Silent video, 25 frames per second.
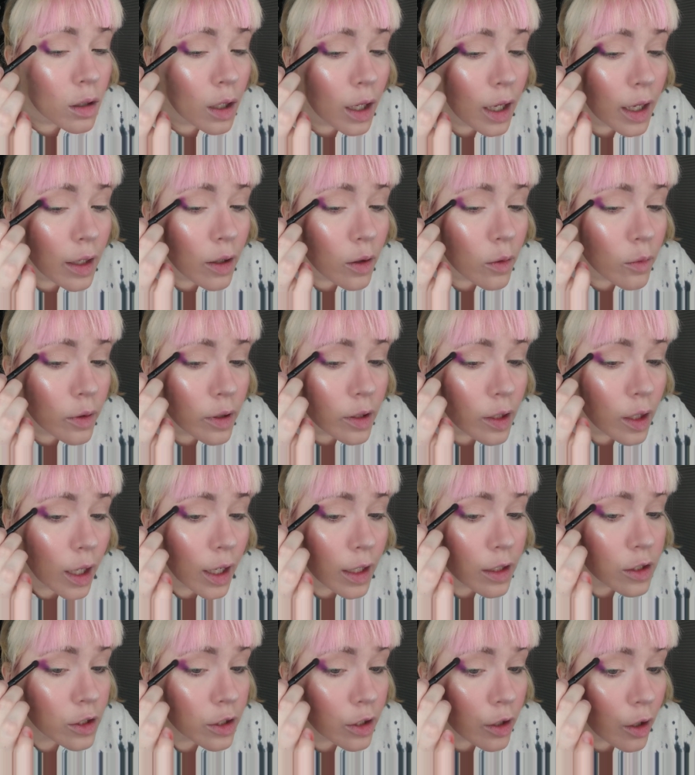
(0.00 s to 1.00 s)
I don't really
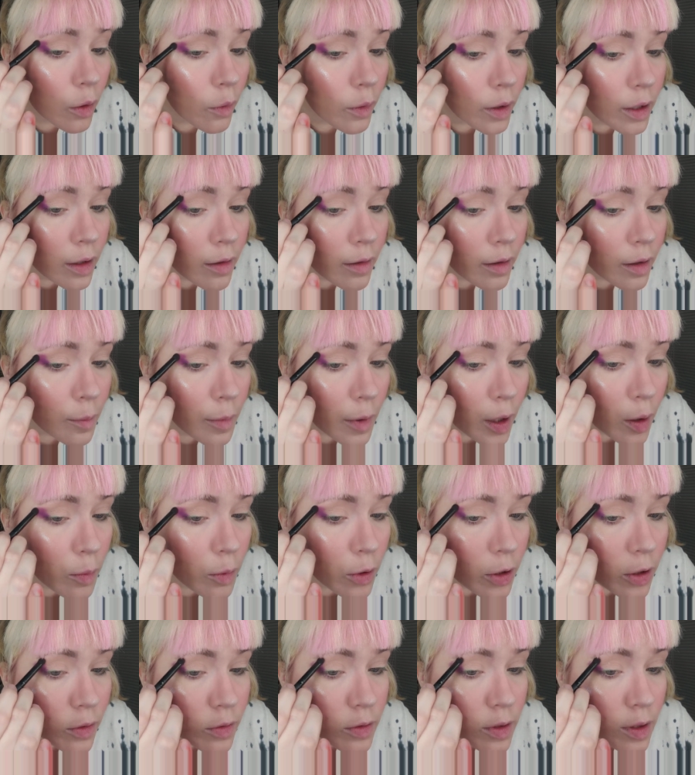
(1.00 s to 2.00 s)
actually know anything about
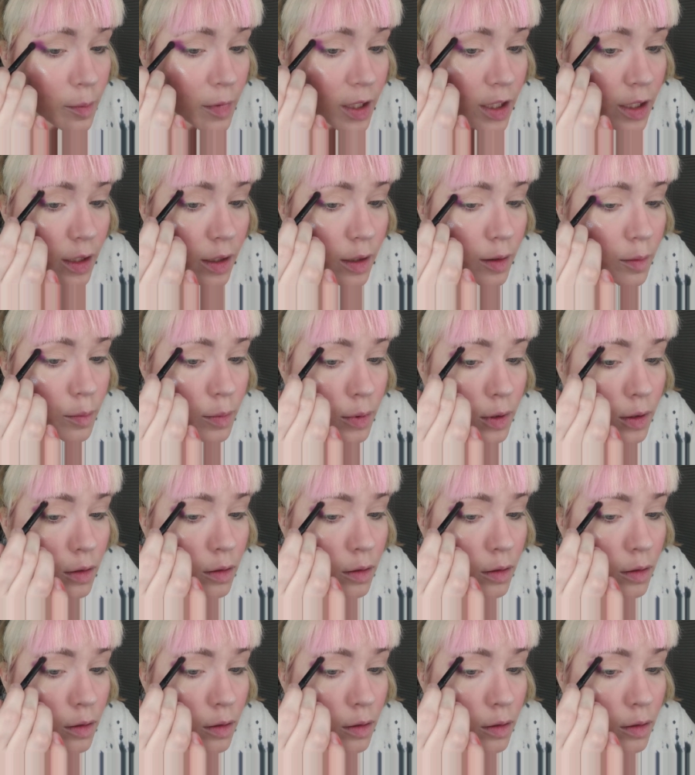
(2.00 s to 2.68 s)
producing makeup.